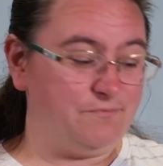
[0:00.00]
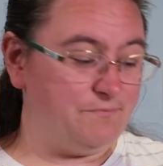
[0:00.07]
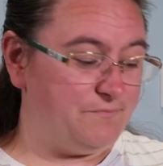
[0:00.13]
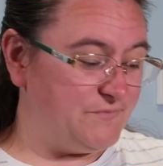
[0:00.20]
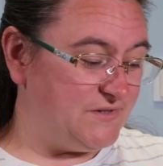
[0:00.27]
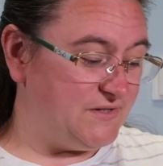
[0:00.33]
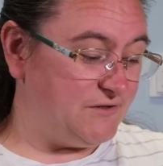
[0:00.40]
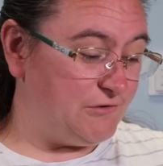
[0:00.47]

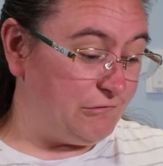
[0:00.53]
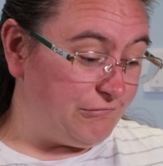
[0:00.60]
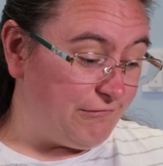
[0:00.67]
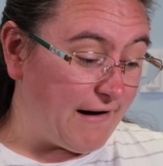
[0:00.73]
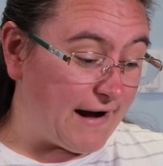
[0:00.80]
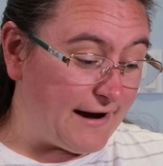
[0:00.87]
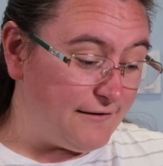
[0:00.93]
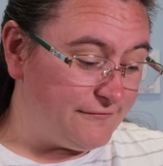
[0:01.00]
to
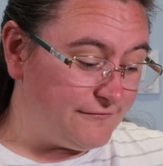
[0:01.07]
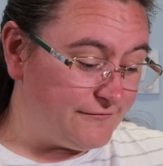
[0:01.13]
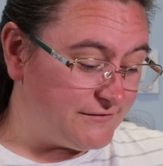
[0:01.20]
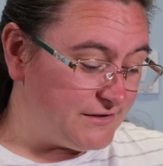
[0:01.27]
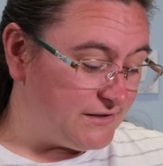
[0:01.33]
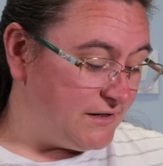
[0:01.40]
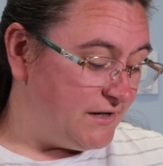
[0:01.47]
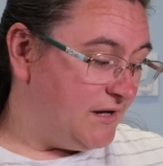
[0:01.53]

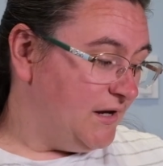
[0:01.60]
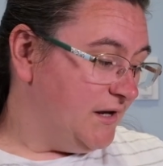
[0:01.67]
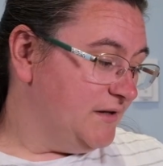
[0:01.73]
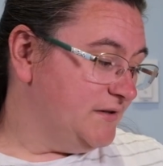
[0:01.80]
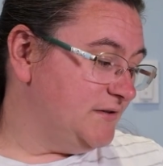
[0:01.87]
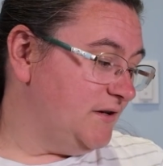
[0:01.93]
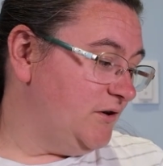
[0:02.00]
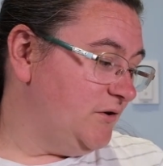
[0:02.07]
craft,
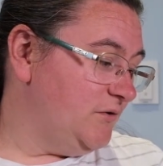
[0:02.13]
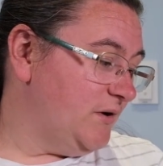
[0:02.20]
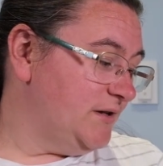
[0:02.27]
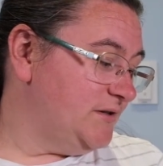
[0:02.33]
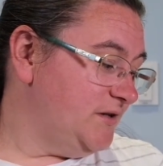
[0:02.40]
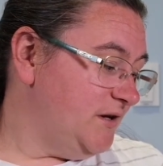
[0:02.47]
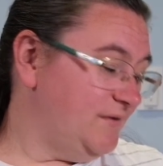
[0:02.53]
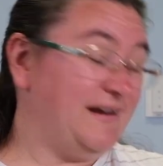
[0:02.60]
so I
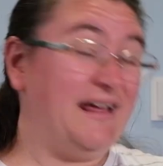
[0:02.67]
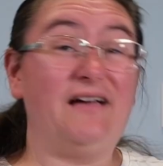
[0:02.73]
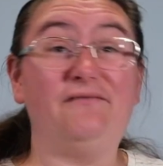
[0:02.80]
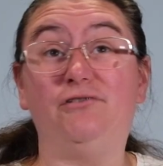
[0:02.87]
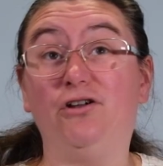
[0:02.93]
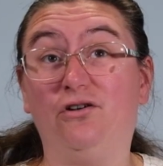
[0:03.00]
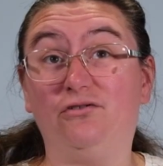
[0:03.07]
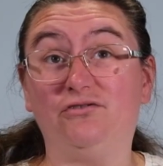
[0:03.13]
don't have
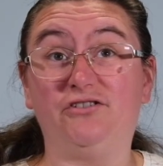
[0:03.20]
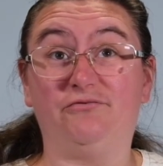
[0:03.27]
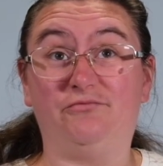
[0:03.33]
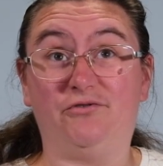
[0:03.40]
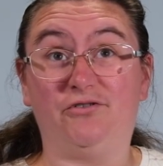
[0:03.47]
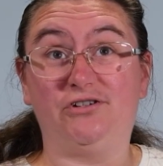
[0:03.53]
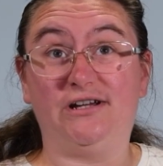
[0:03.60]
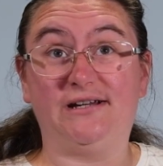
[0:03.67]
lots of
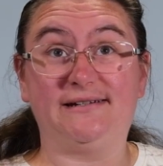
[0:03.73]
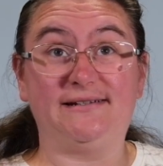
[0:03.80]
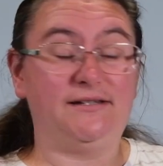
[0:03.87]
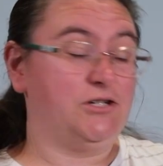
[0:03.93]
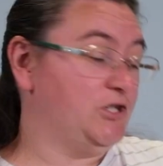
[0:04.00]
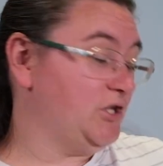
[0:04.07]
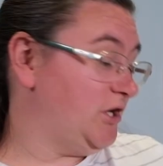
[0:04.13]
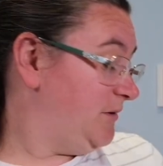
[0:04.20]
projects to
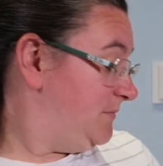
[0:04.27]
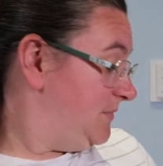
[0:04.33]
show,